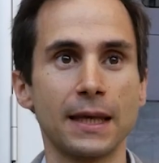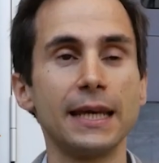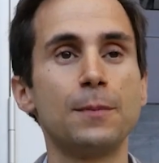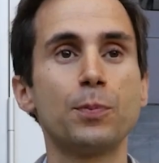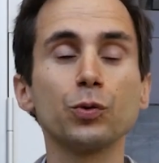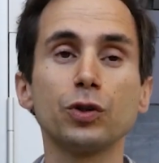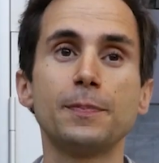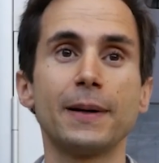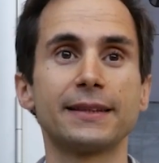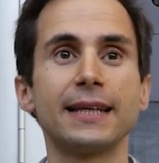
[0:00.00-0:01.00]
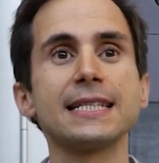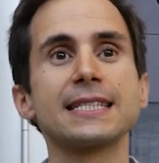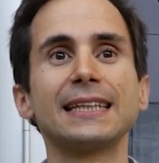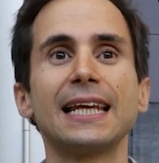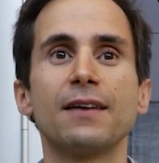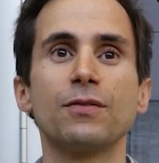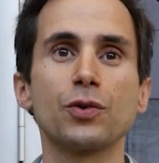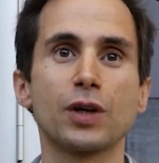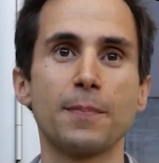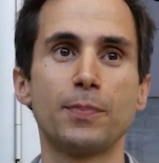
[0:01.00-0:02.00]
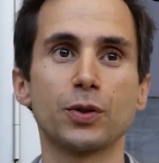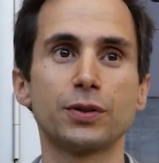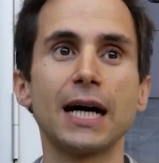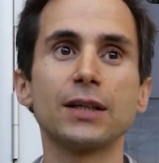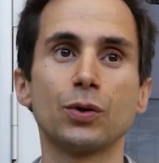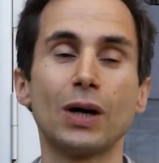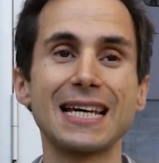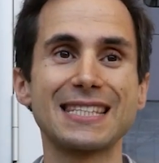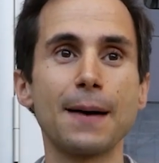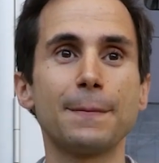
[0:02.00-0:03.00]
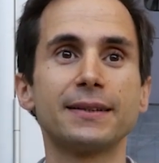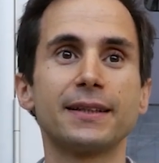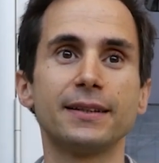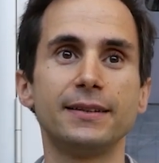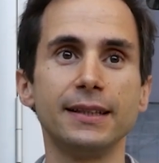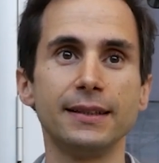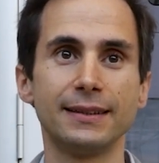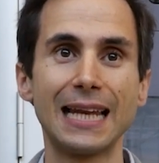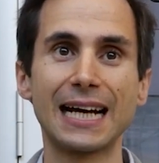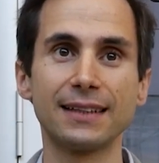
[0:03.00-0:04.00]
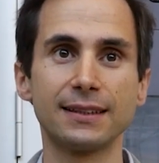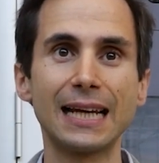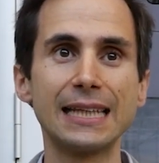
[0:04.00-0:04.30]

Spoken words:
The starting point of the work leading to the 3D printing of the Notre Dame model